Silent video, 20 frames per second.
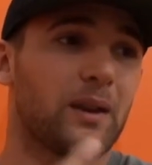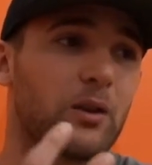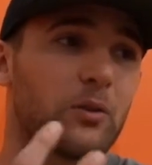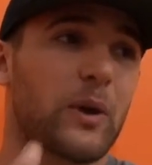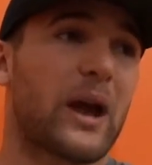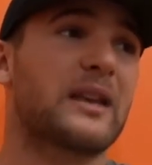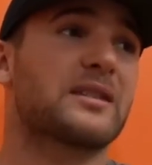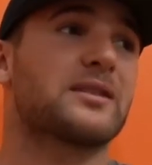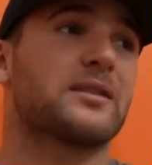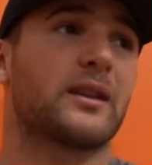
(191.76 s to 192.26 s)

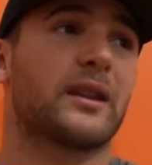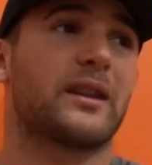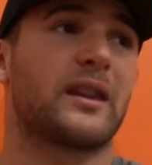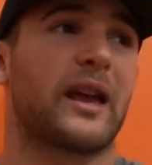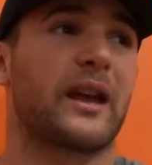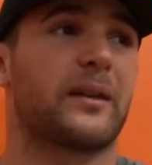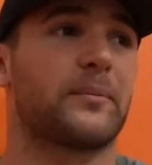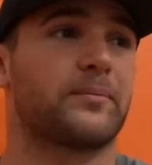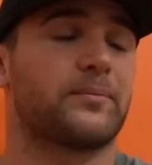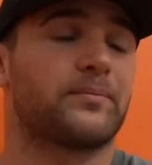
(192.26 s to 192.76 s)
wrestling
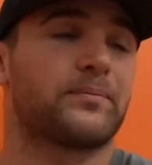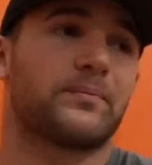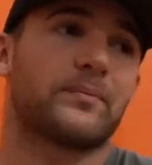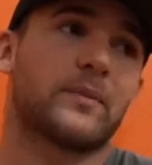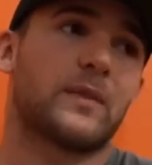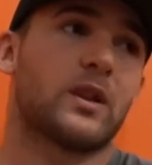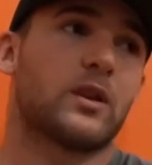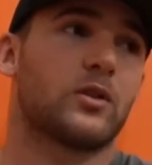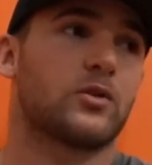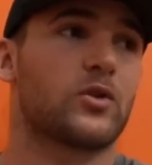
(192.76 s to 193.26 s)
like
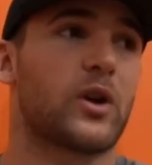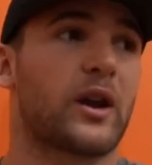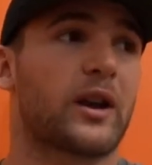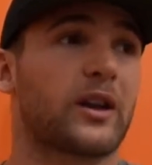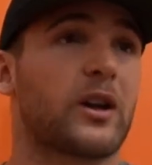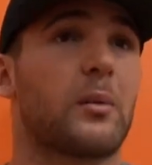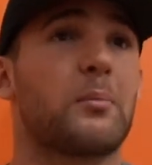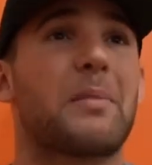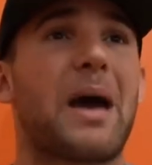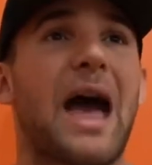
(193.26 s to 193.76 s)
trying to
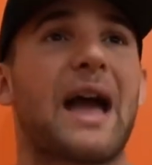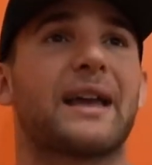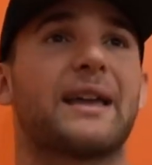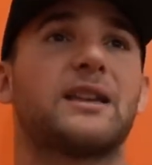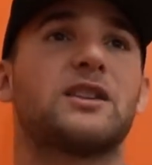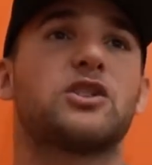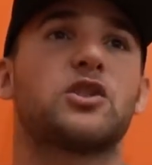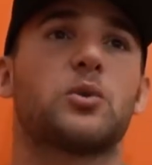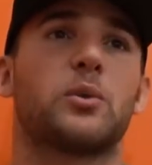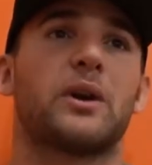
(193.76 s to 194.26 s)
come back
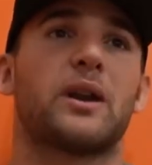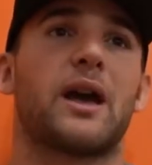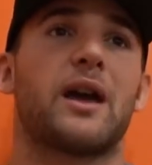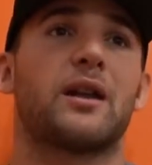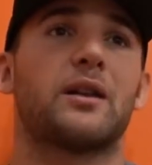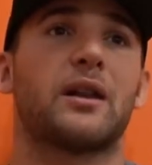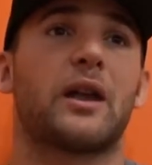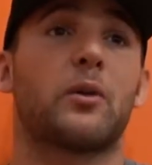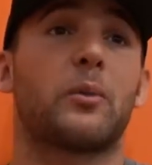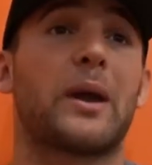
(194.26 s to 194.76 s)
into it. I
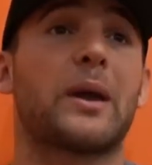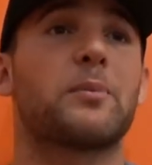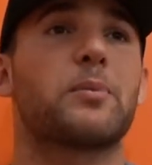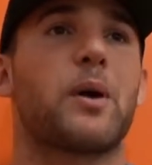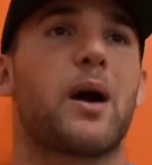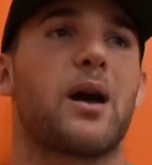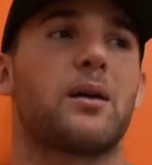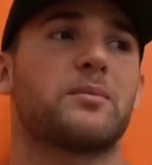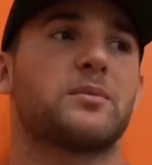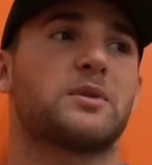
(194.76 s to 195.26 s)
had like weight
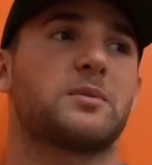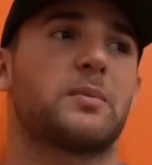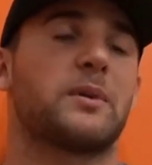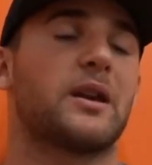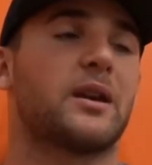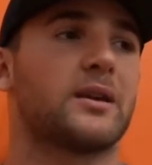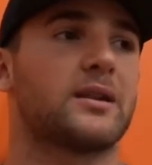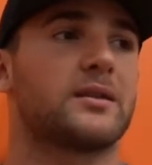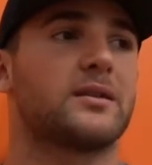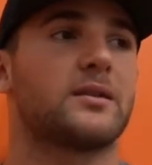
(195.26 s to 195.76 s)
problems
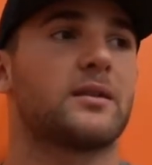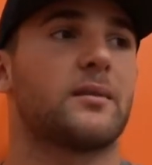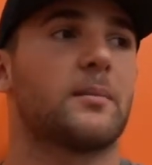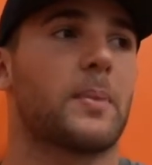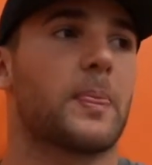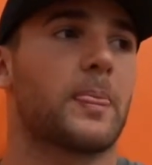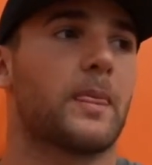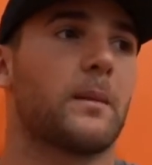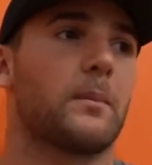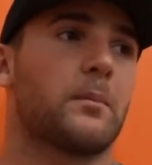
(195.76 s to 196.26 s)
because
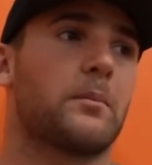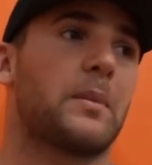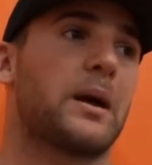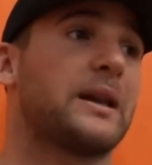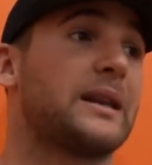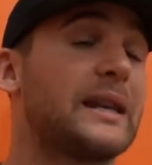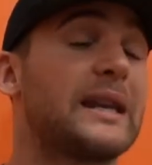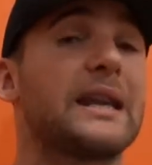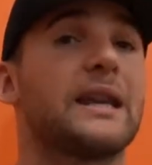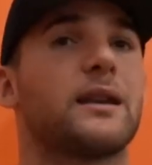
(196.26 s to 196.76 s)

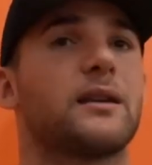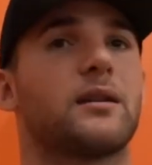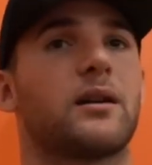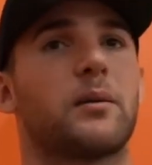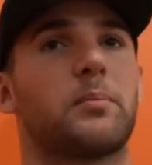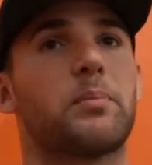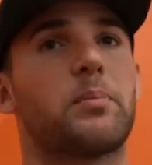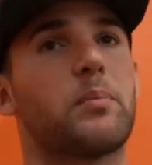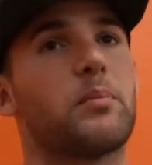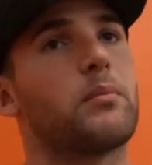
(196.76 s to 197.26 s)
my knee.
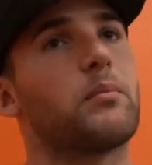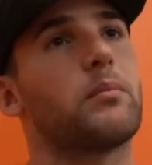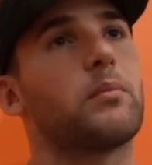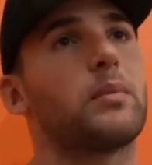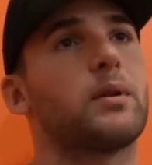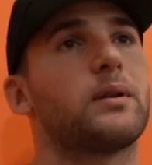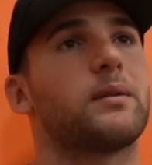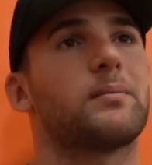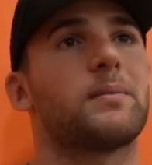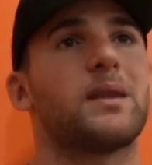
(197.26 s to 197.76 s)
How did you
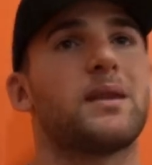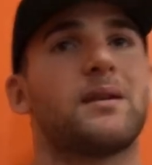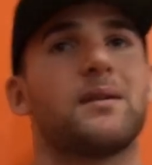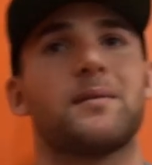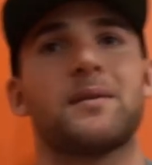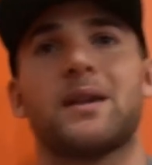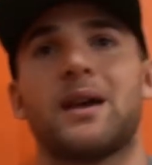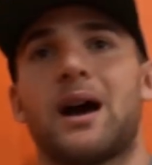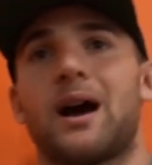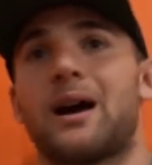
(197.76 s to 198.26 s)
hurt your knee
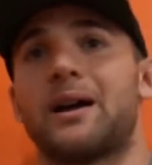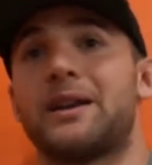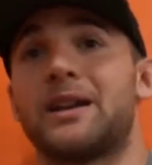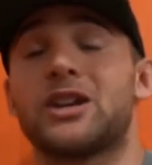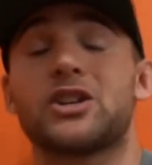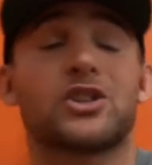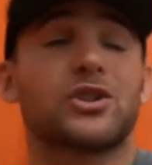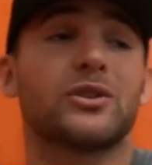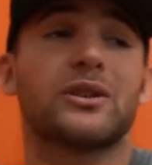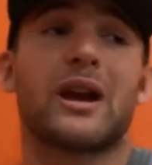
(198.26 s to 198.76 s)
though? Like,
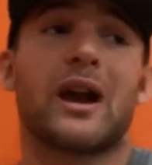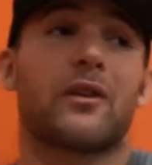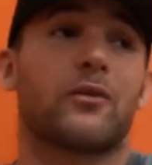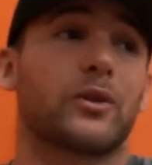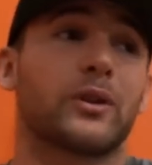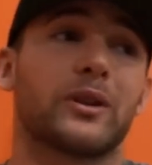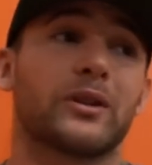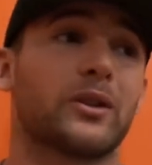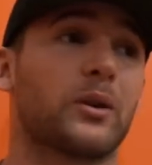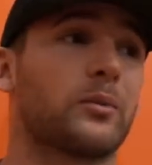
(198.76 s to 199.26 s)
Initially, I
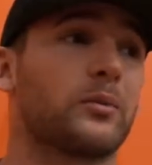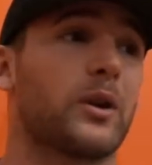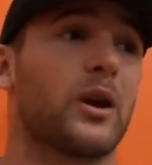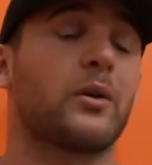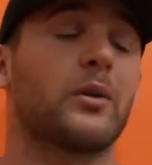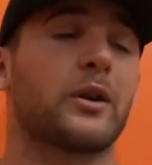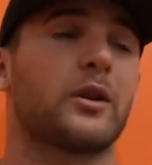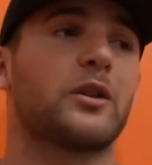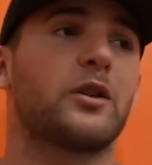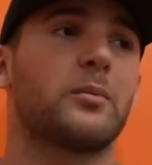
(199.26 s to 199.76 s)
really don't
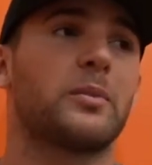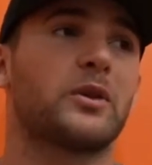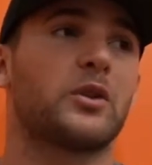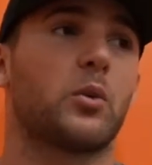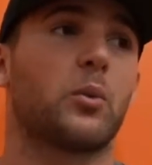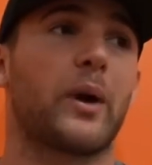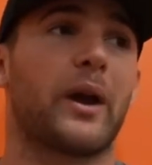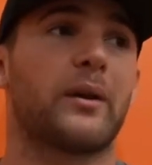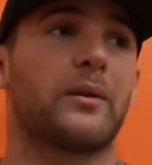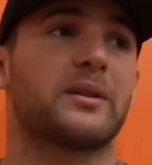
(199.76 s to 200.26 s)
know. It could have been
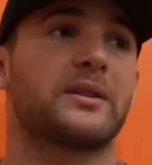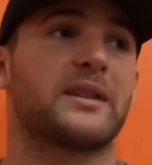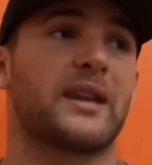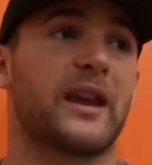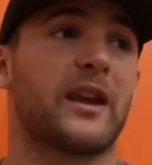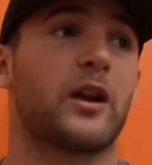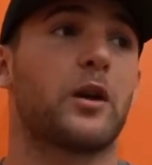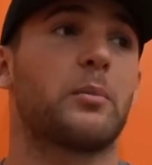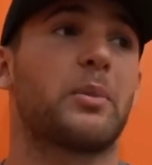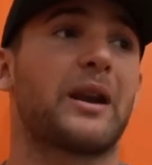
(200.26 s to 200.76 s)
the wear and
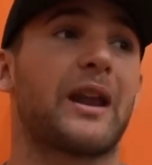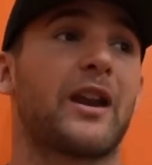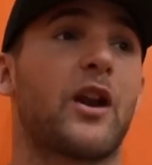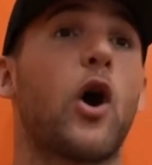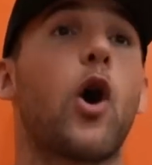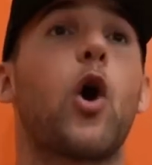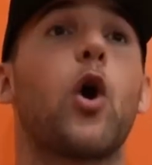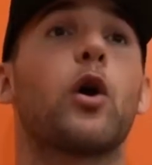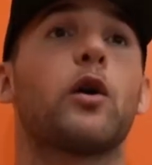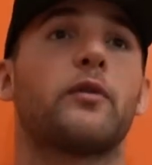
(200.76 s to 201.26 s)
tear, but at
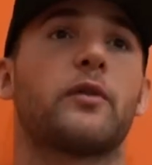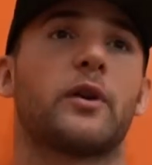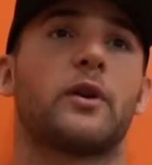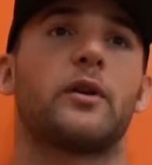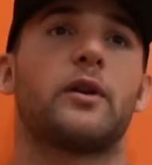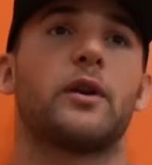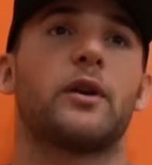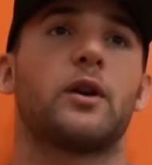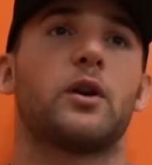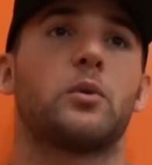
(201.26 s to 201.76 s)
Harvard
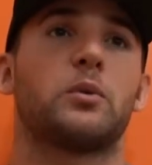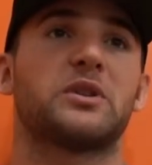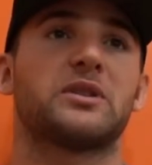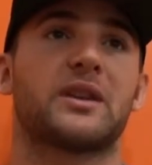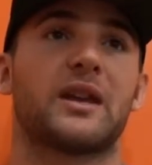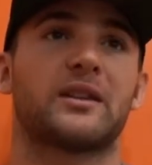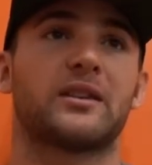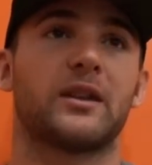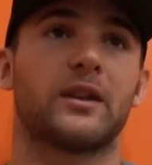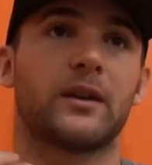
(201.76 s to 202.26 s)
was
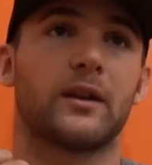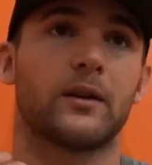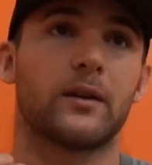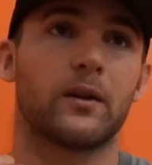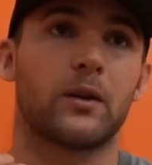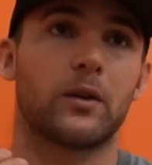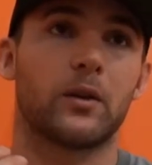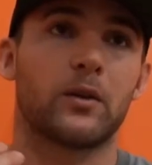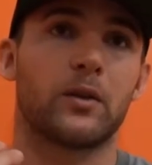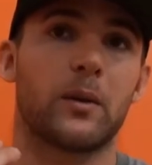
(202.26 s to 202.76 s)
like the
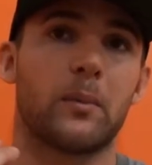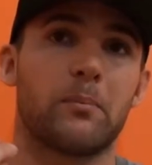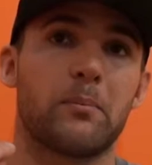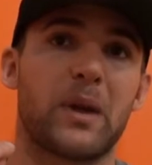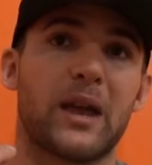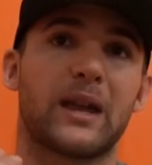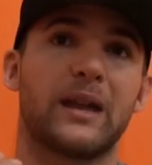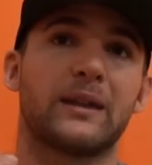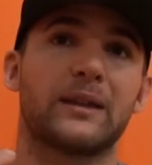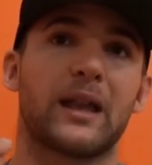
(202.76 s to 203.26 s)
the
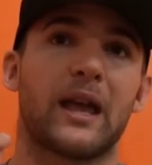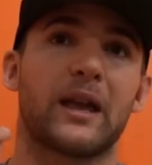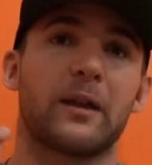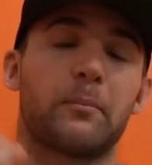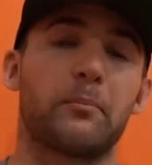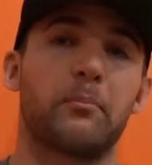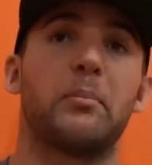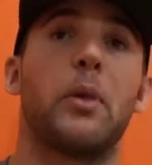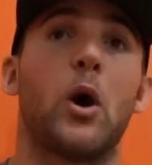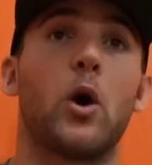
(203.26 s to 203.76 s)
main like
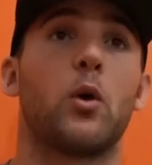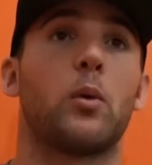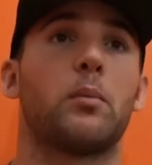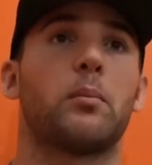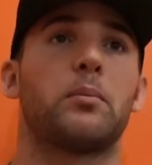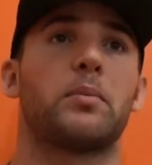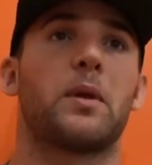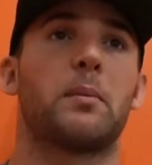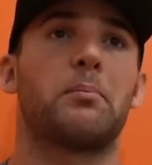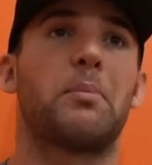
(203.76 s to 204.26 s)
boom,
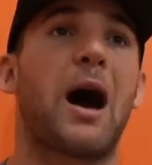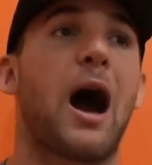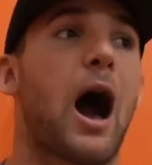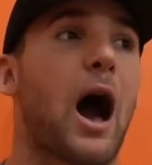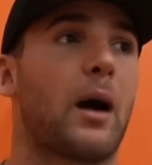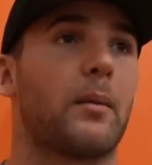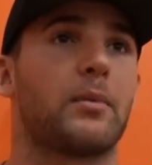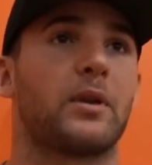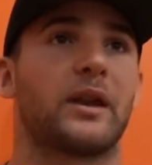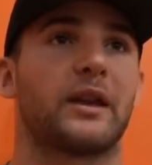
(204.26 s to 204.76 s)
the
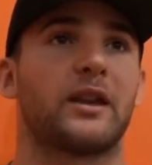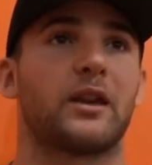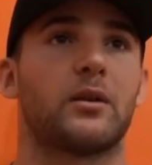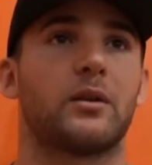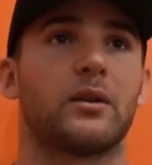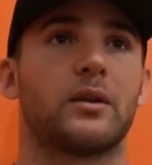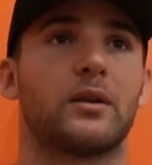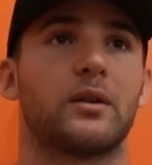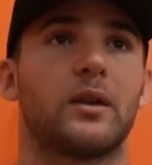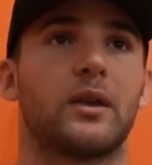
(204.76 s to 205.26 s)
pop. Like, Dual
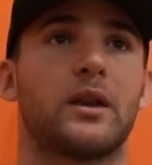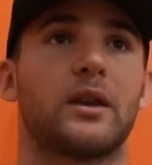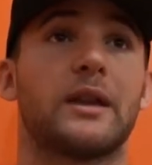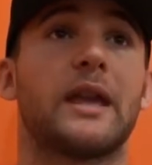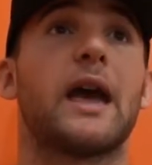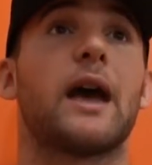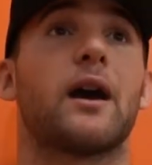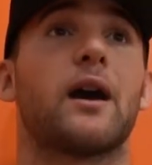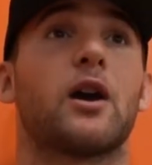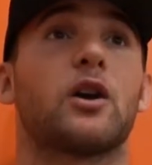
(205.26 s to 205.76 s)
meet?
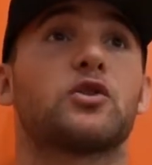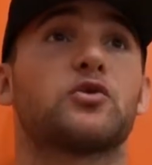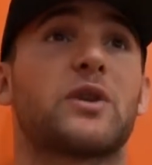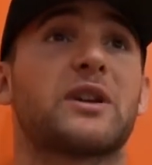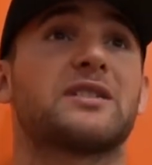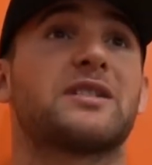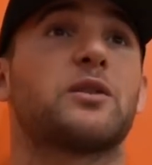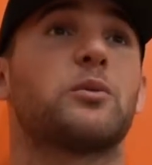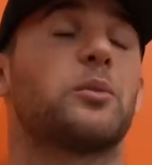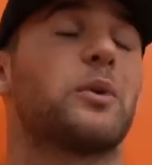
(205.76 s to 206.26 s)
Yeah, I was
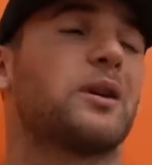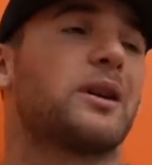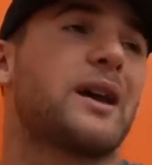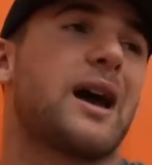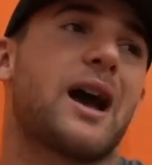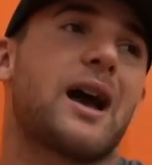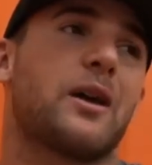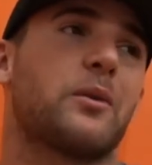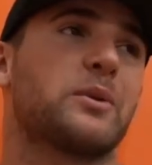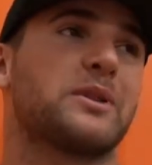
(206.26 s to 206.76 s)
wrestling a
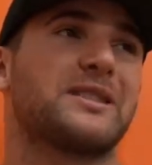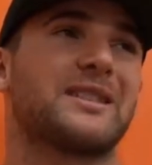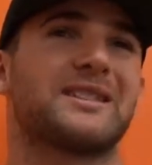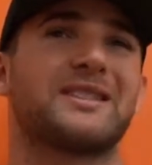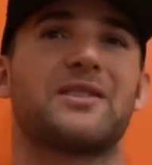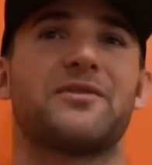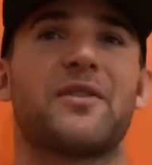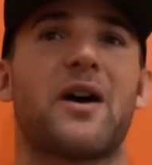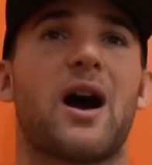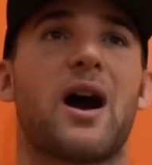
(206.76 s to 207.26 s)
guy at
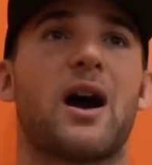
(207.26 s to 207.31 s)
165